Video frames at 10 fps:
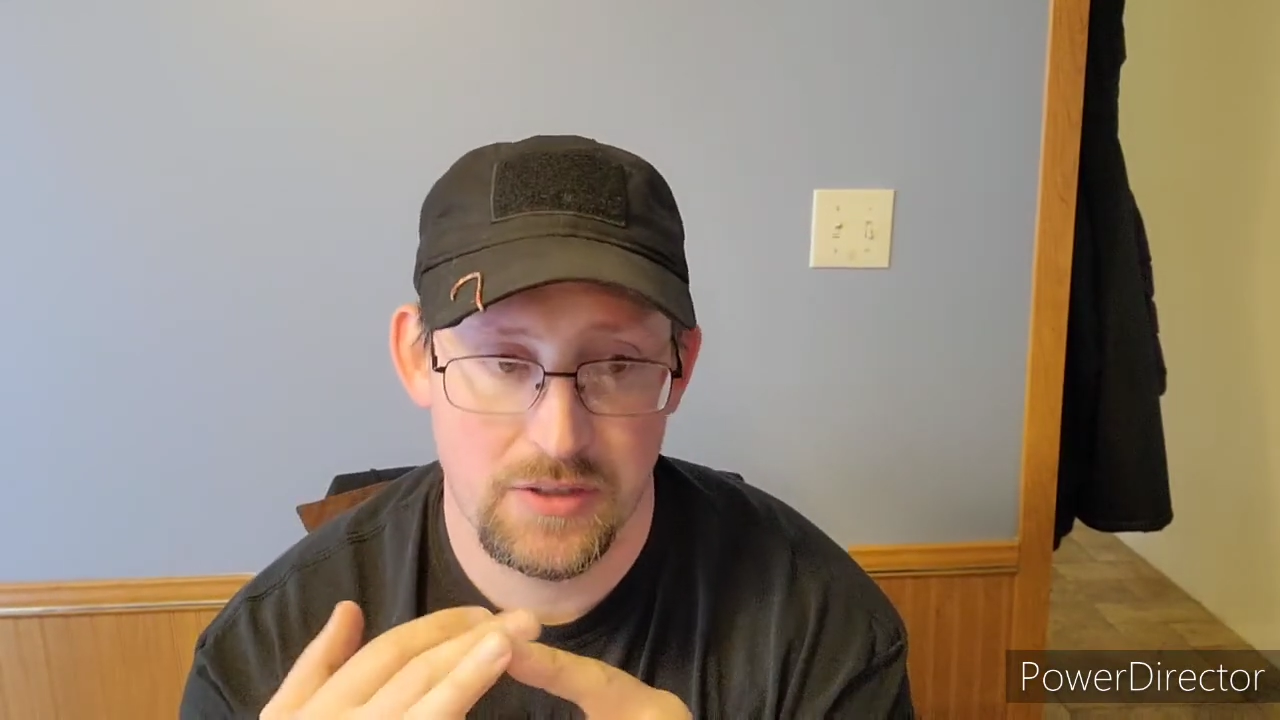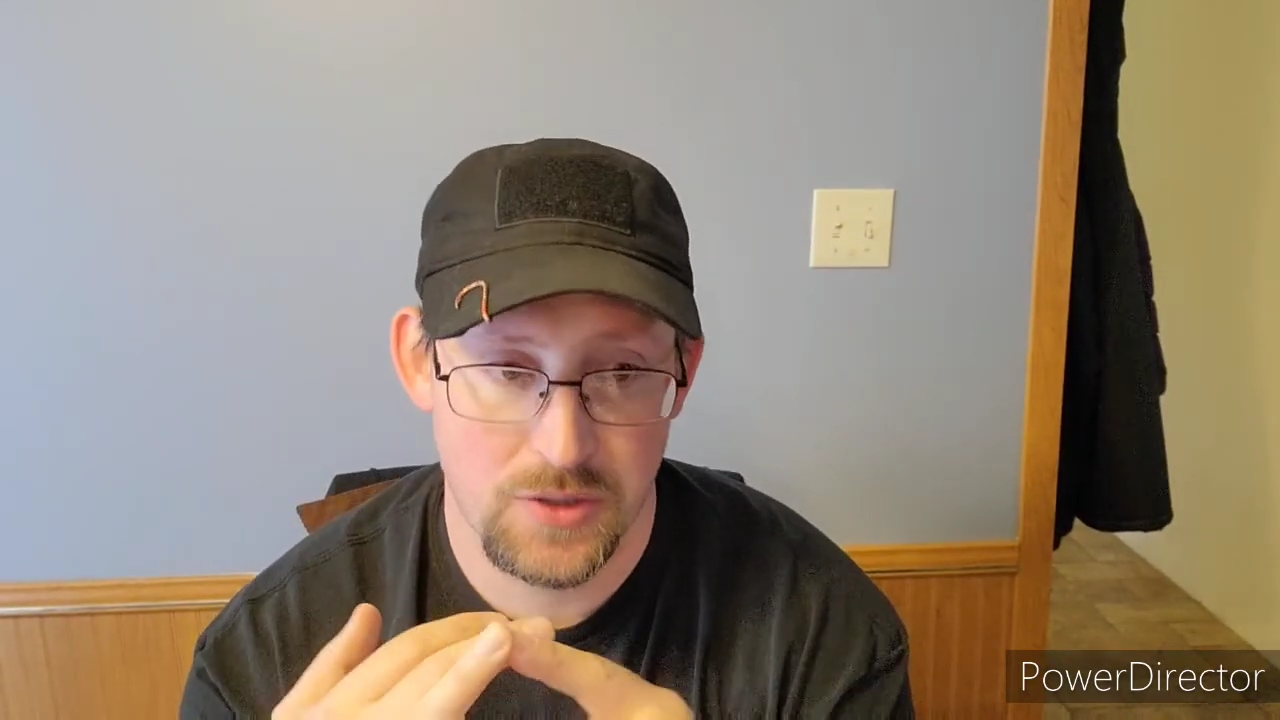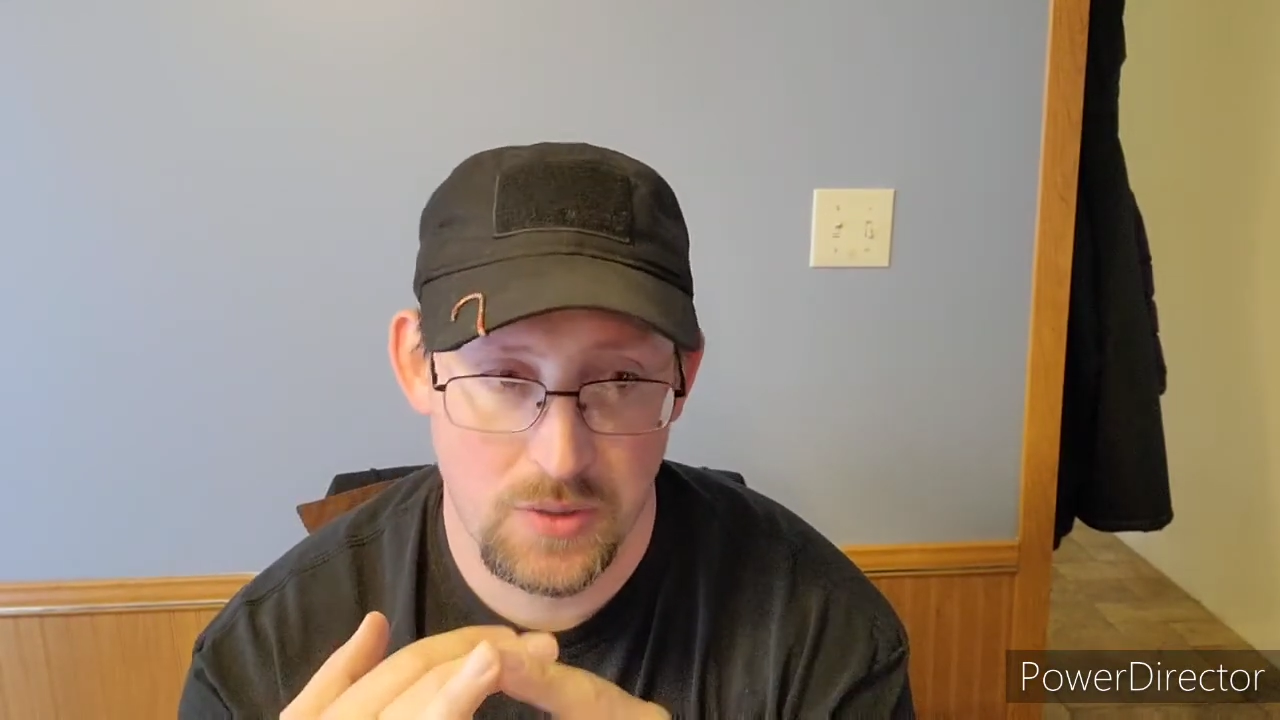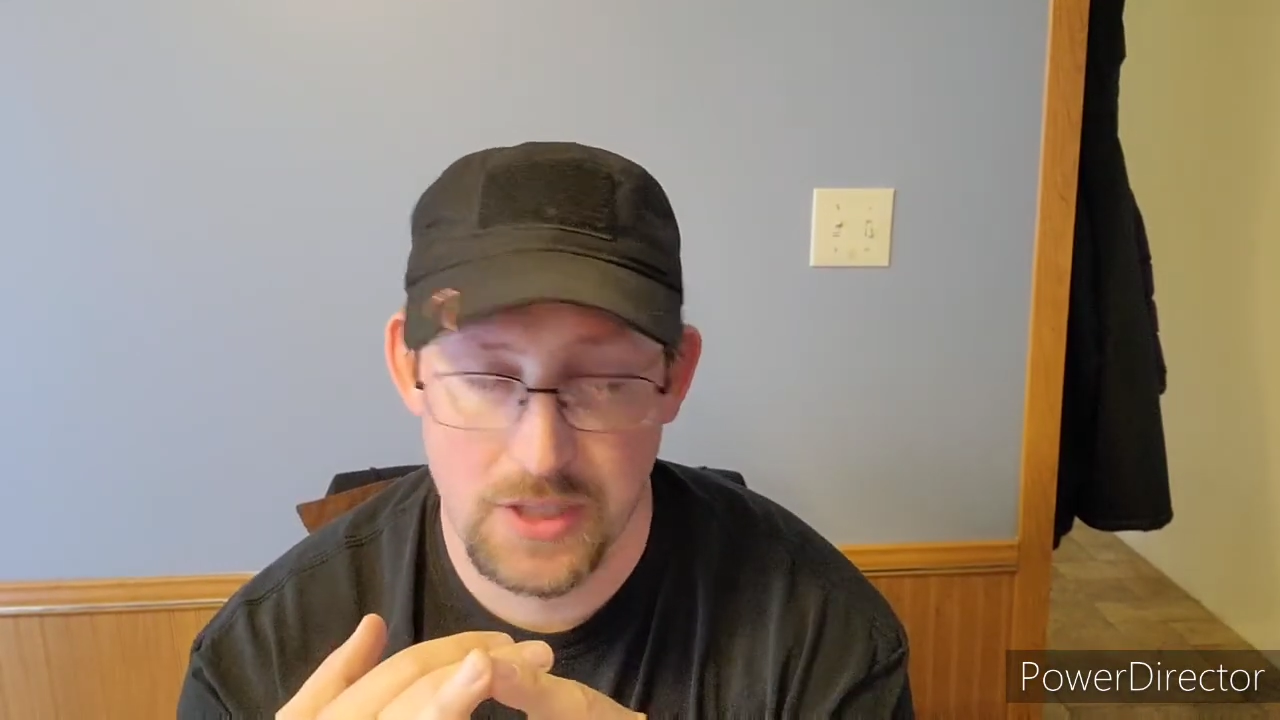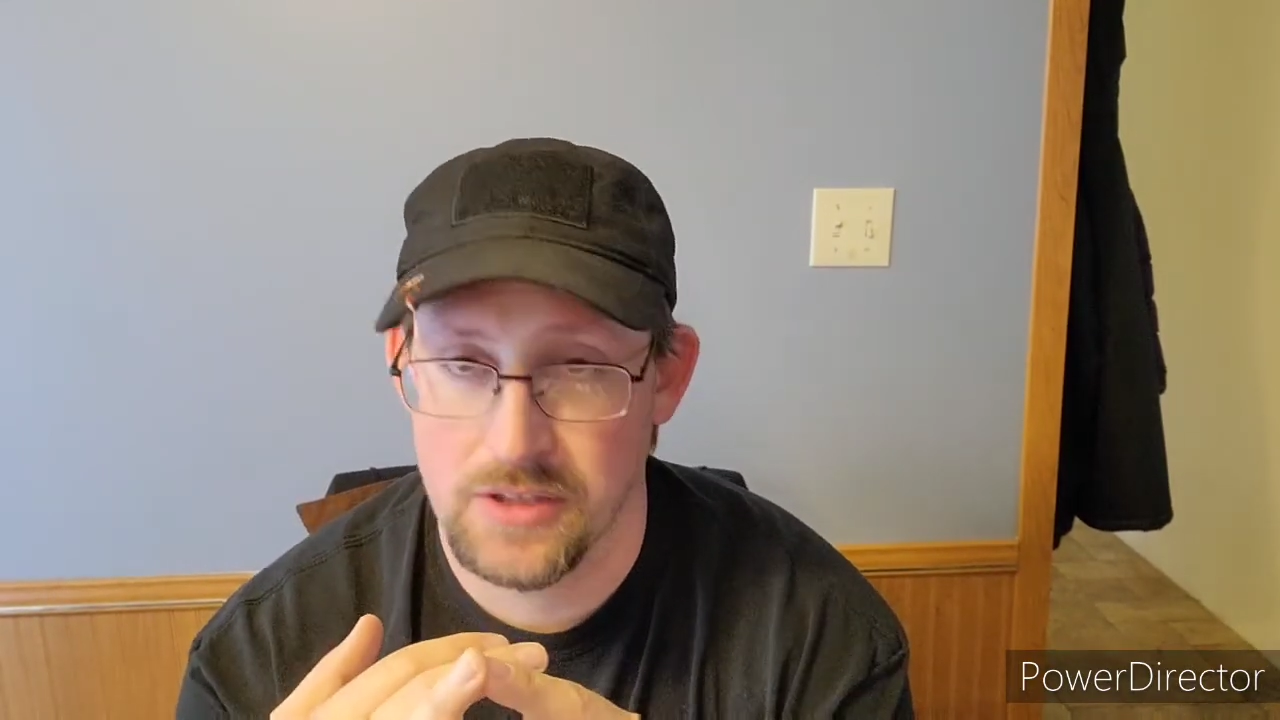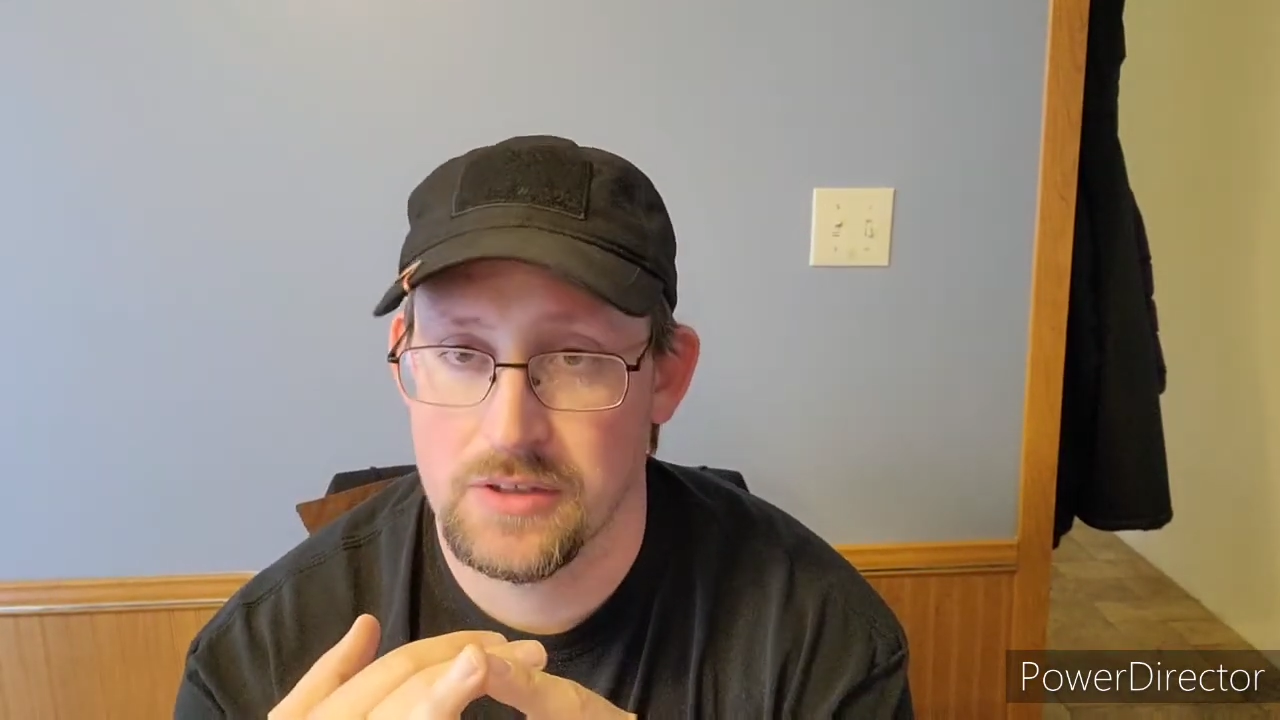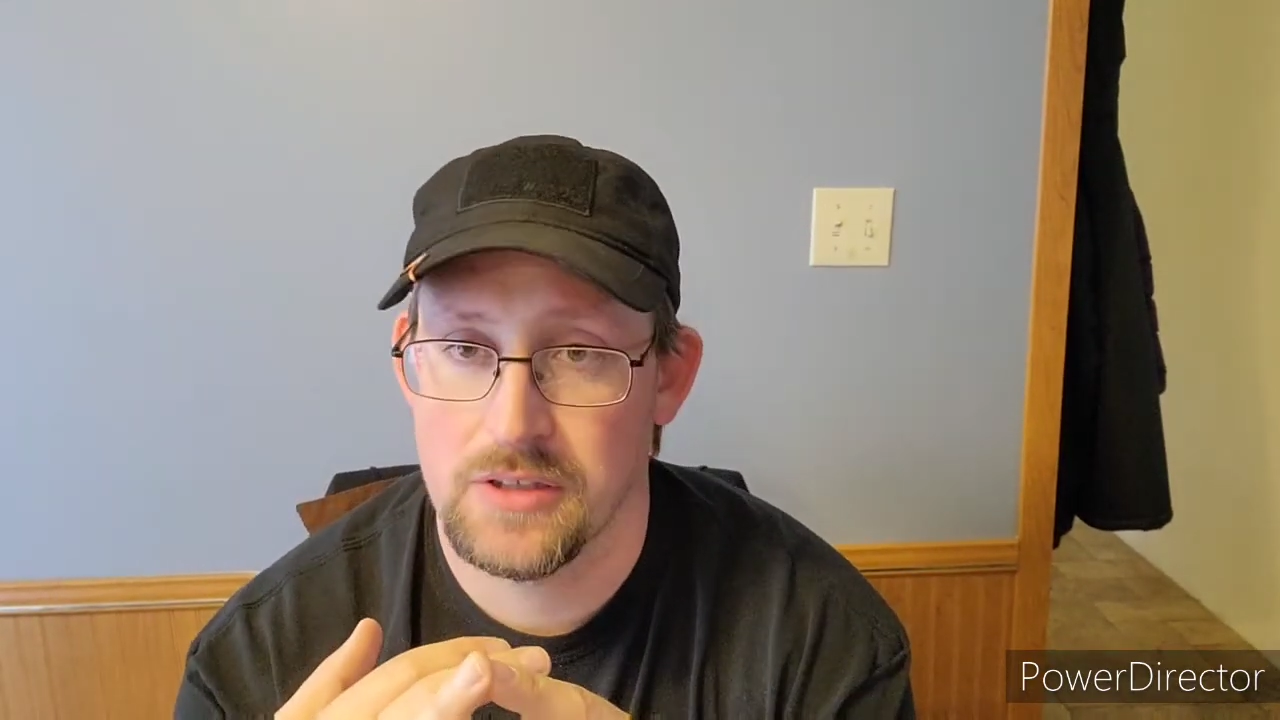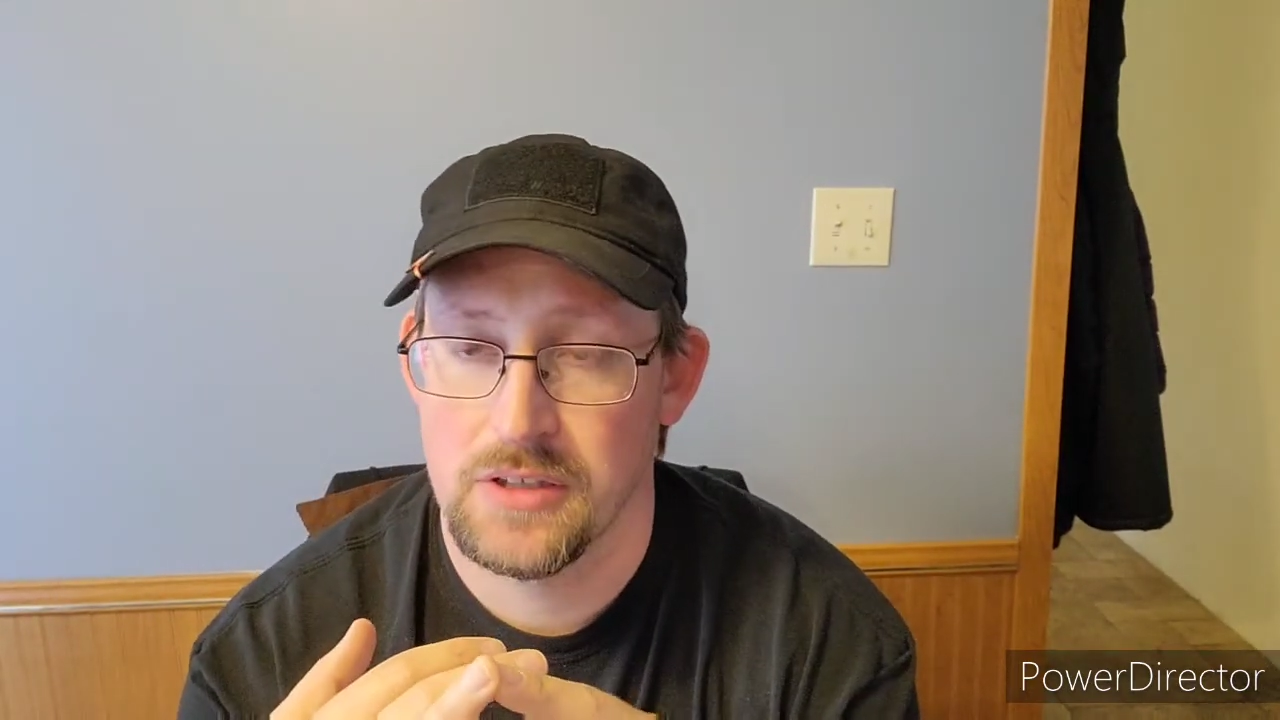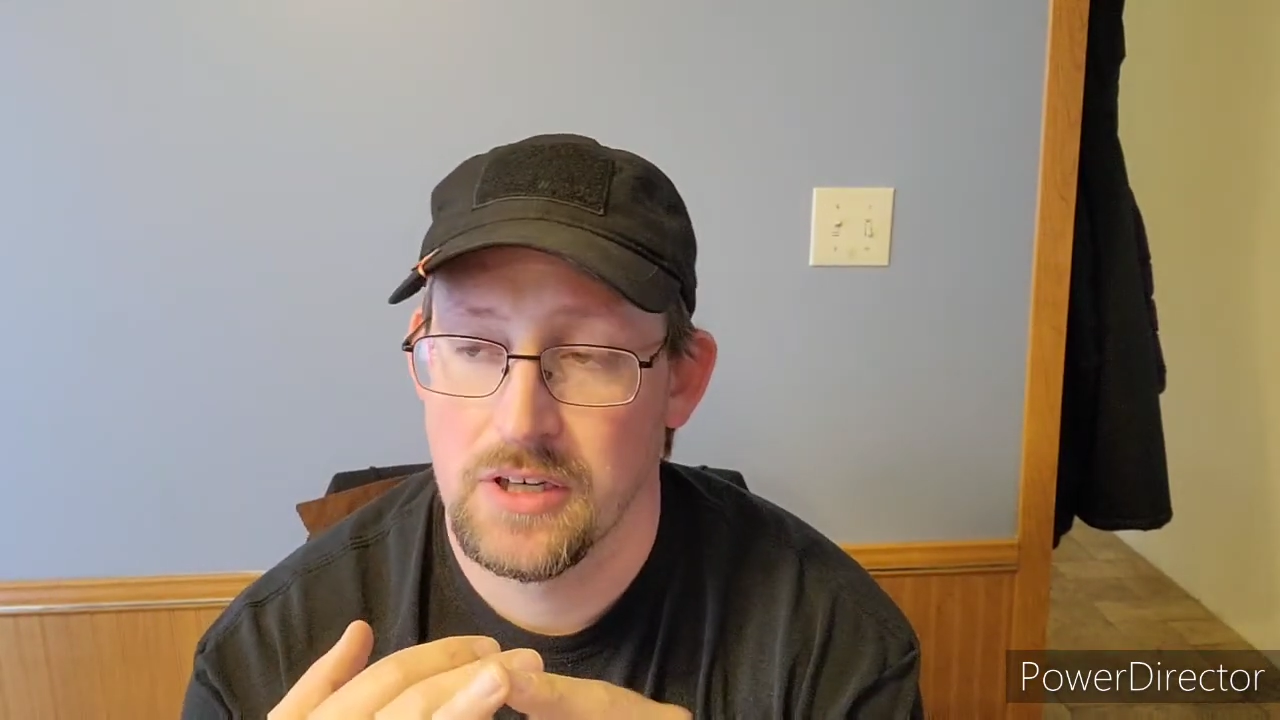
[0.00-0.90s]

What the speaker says: trailer,